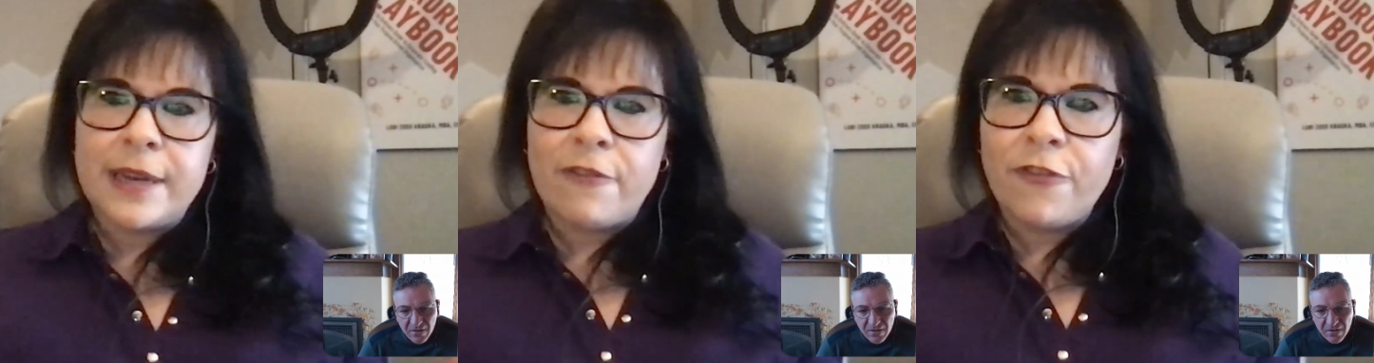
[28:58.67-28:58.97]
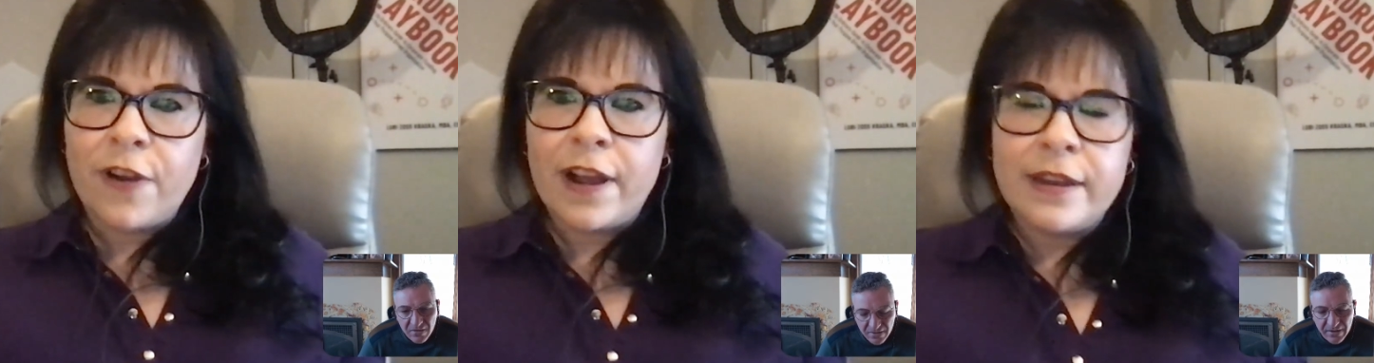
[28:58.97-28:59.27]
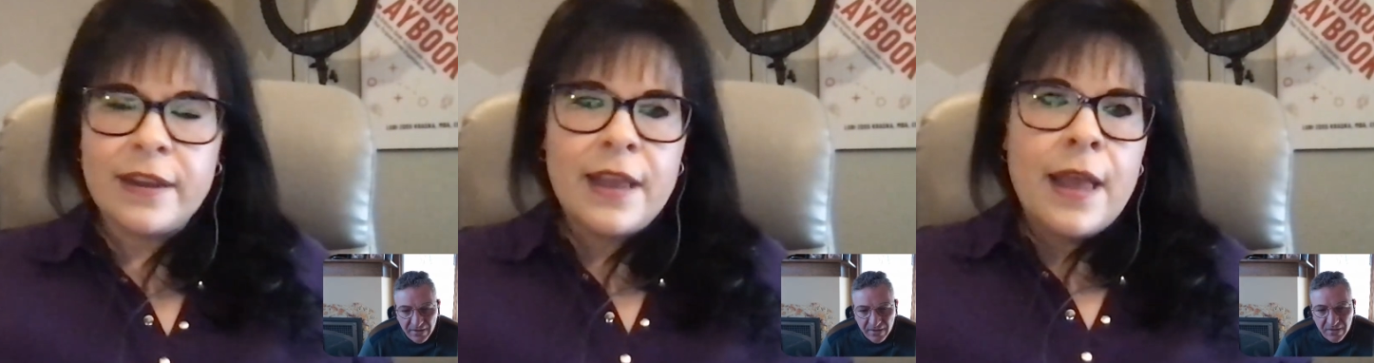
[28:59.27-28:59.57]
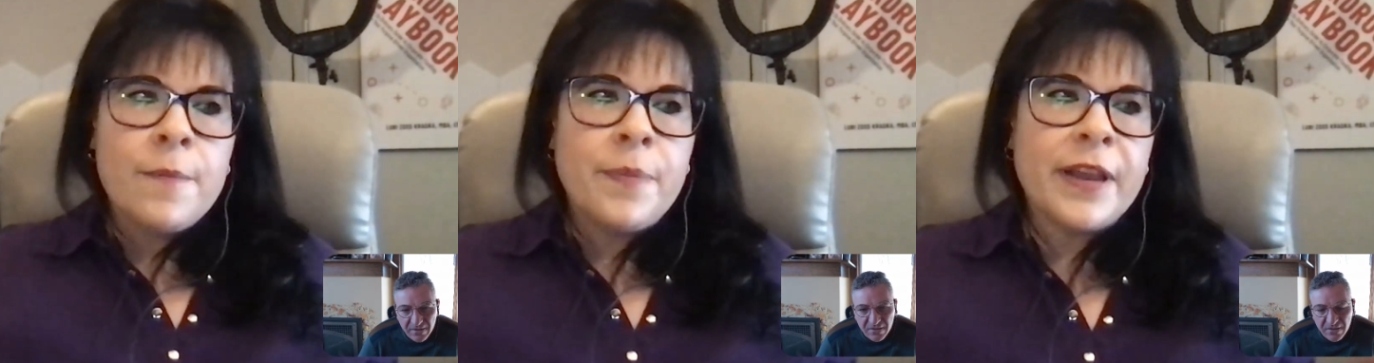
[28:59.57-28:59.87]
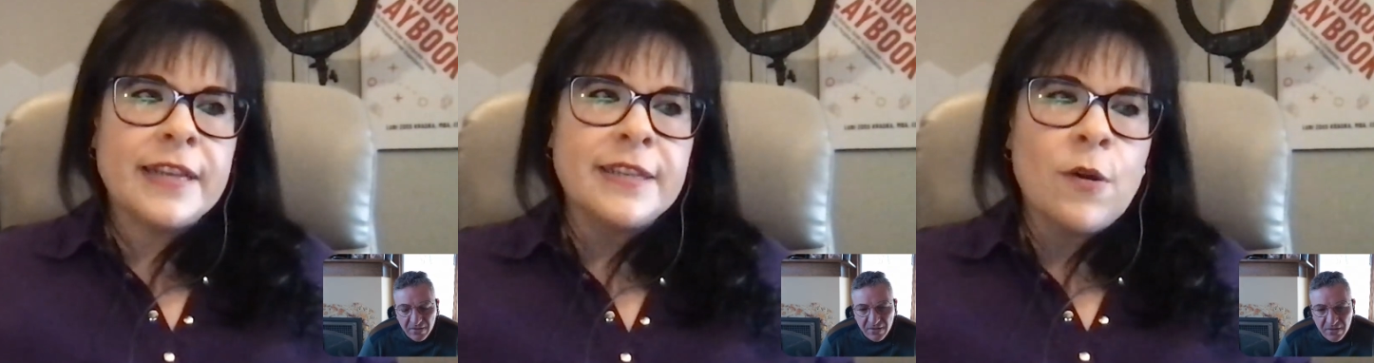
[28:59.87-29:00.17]
Speaker 1: up front. Yeah,
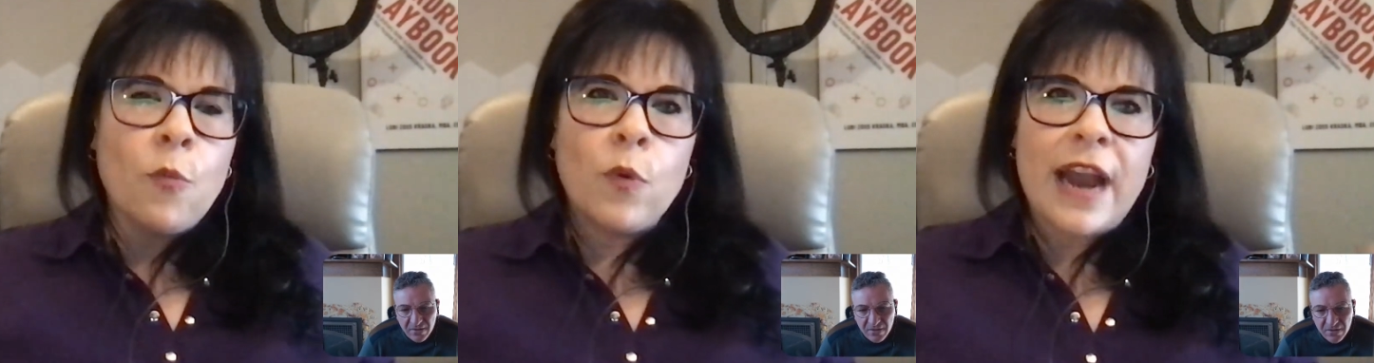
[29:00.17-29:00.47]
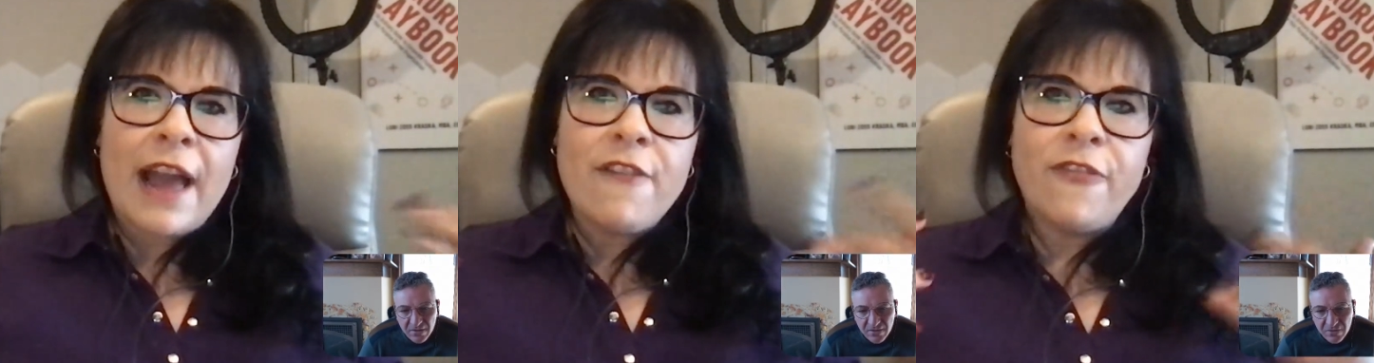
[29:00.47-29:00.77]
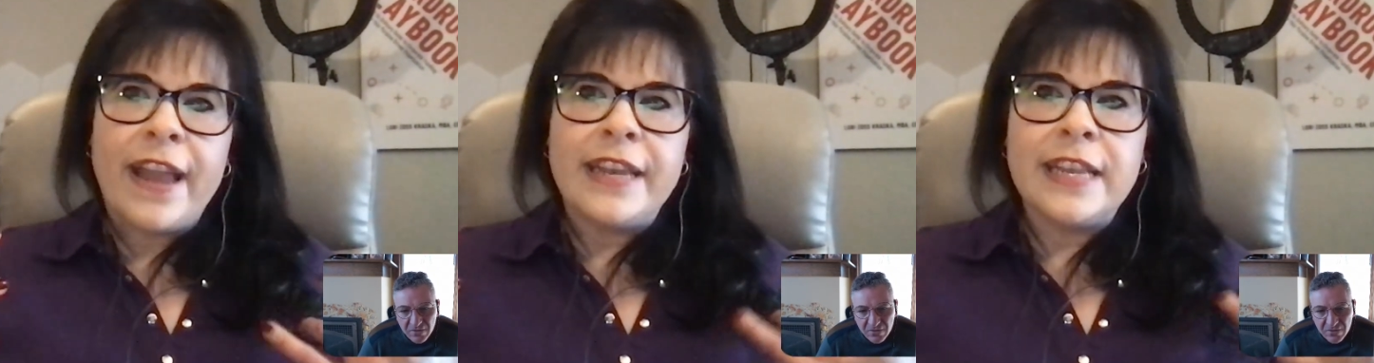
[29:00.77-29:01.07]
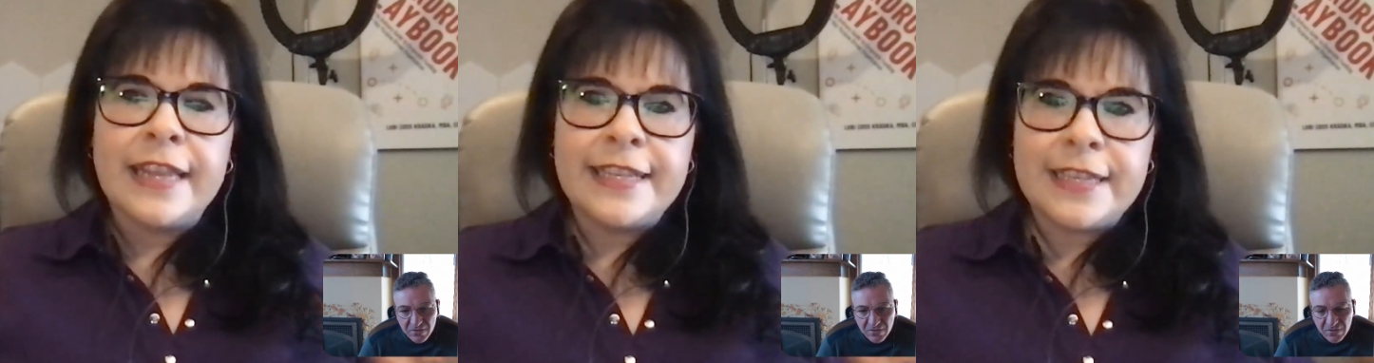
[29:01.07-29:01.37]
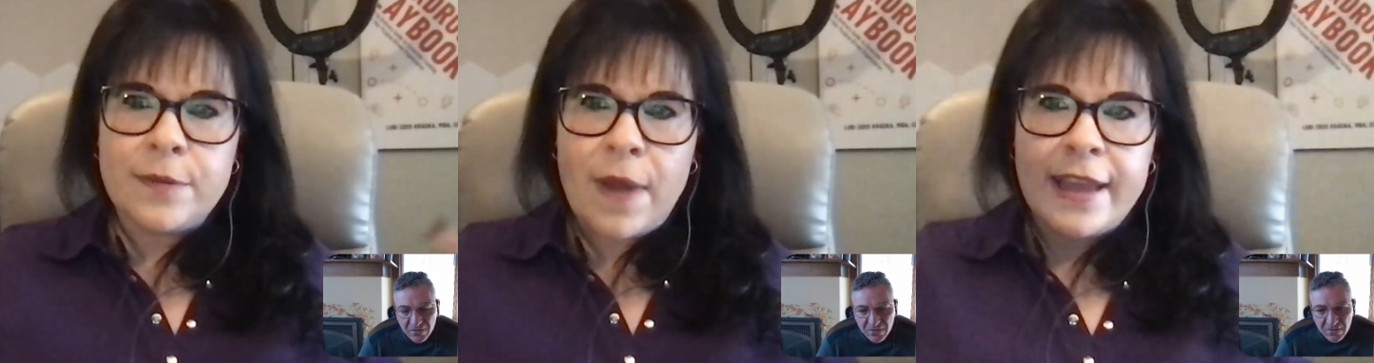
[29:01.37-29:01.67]
because what I find, at least
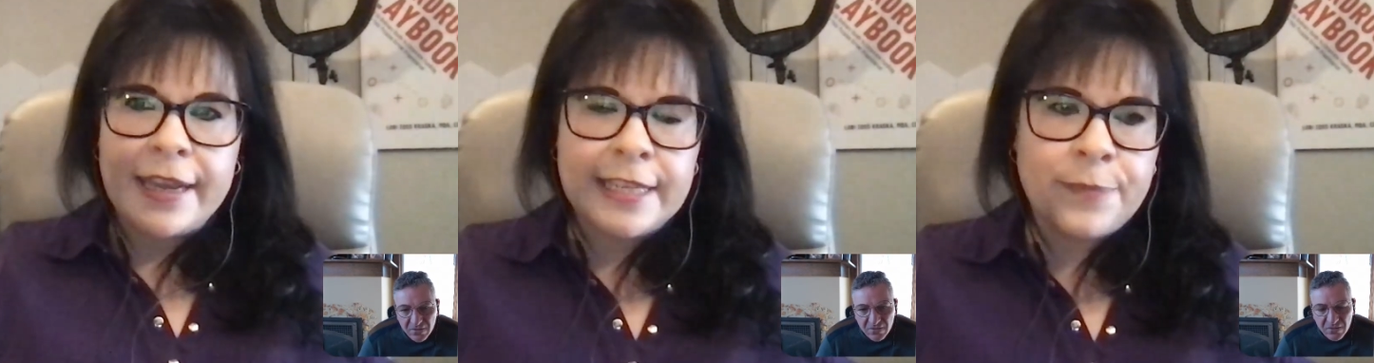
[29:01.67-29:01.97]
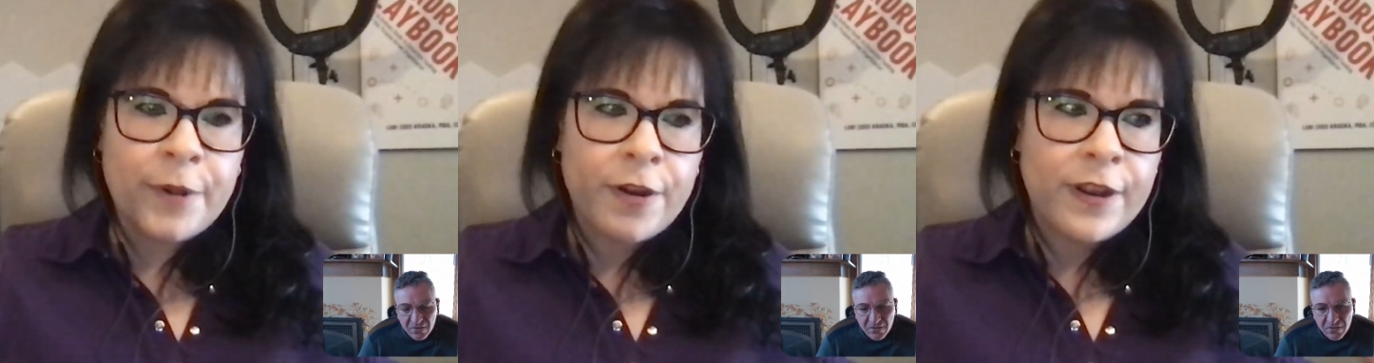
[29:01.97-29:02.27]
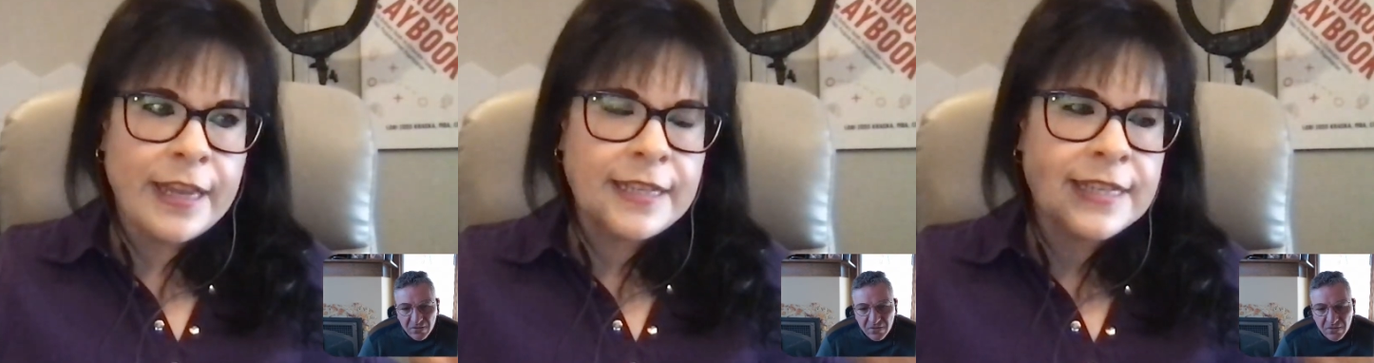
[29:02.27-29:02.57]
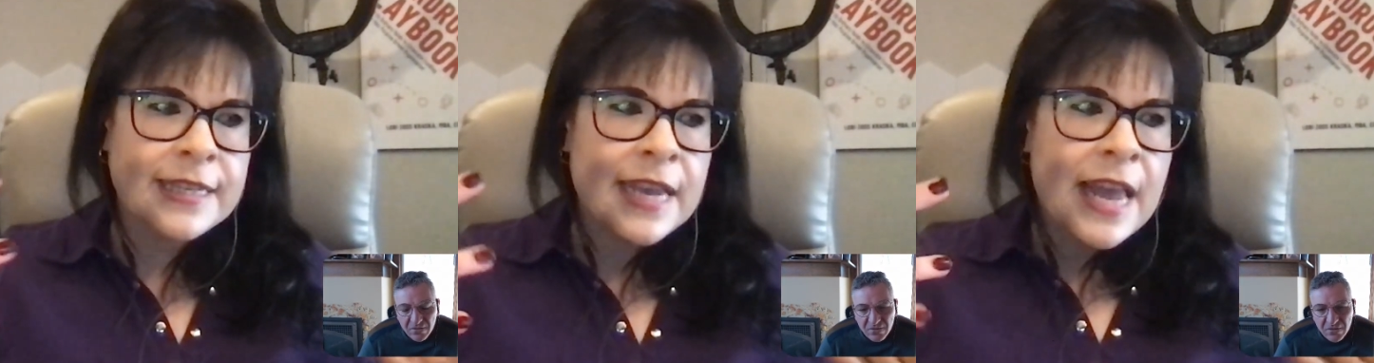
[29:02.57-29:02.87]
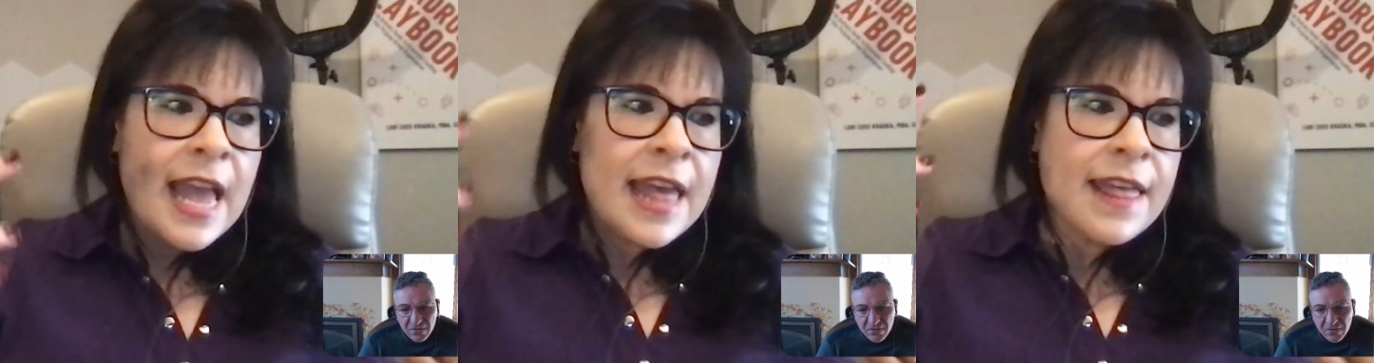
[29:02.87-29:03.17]
in my experience,
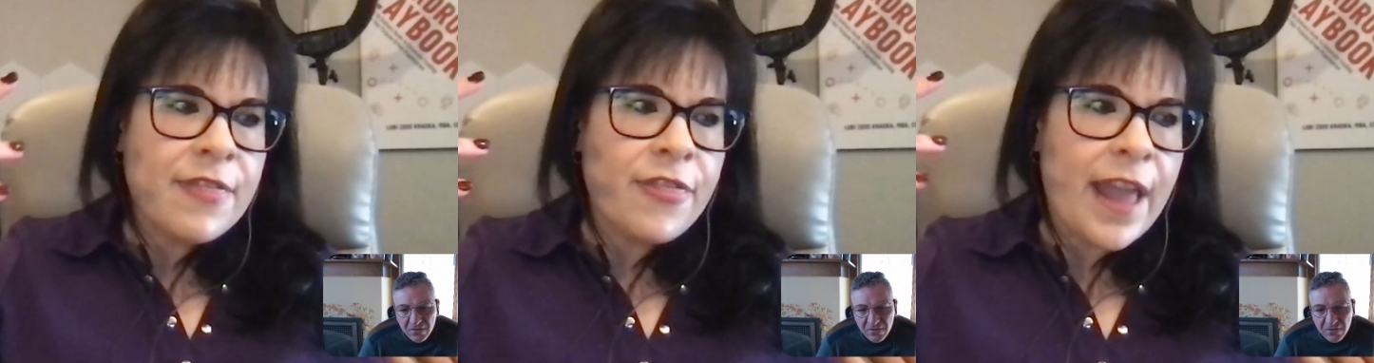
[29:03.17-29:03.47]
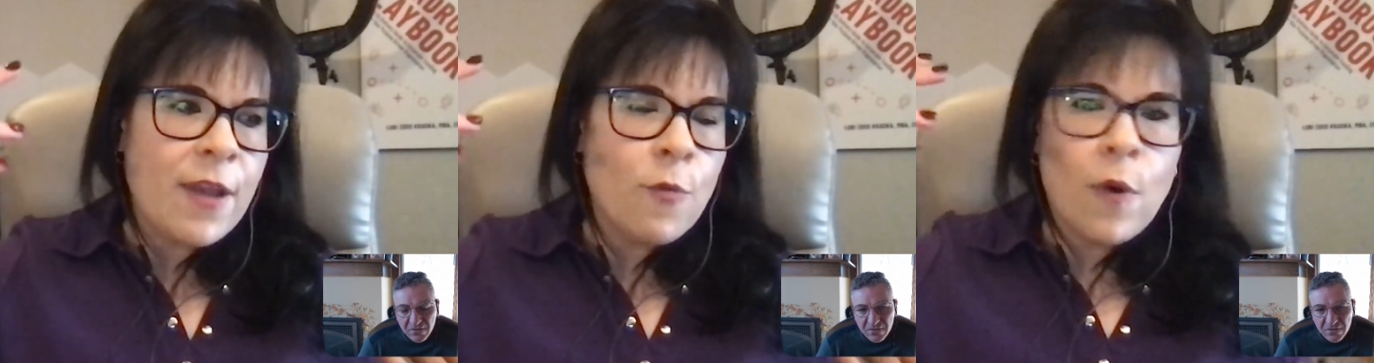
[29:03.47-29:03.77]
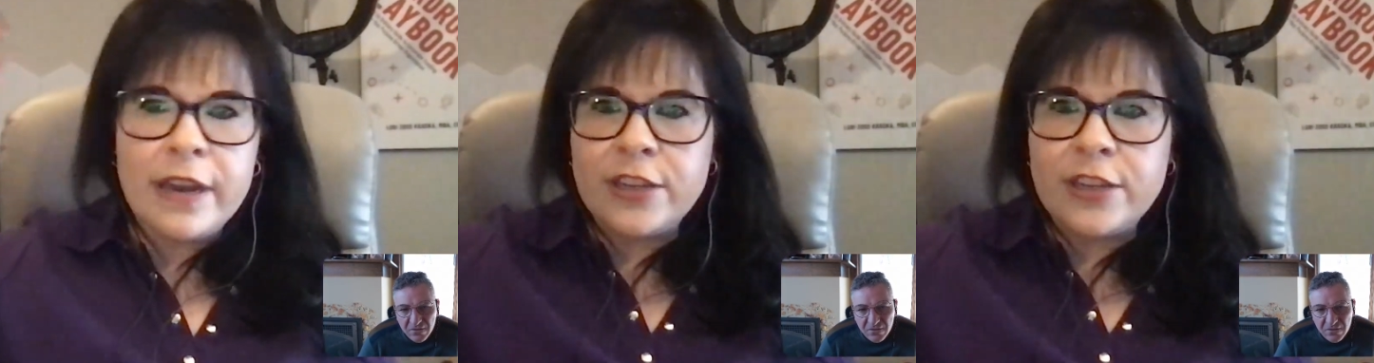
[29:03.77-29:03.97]
they want to